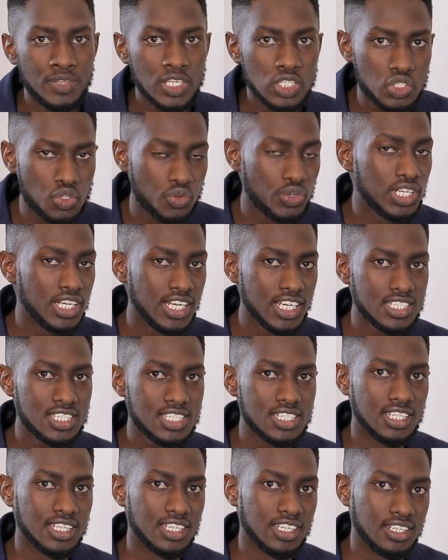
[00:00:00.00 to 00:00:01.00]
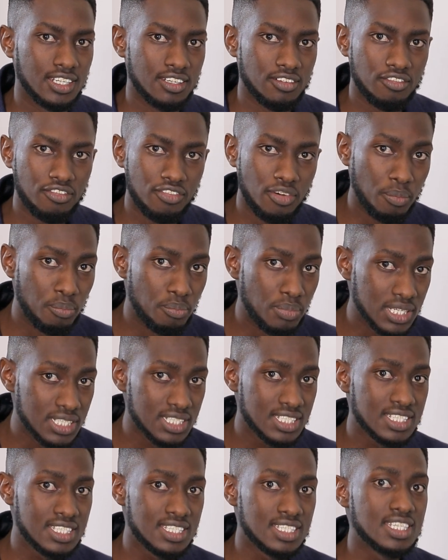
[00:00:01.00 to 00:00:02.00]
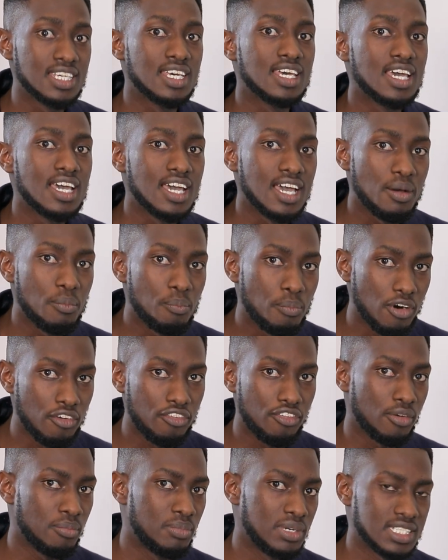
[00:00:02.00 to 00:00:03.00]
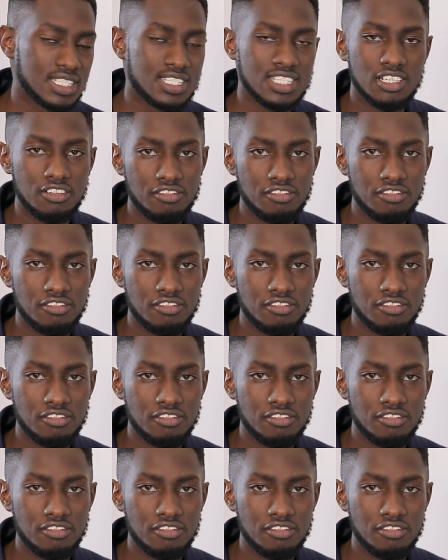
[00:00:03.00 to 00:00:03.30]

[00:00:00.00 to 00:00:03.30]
Screen Nation for Best Performance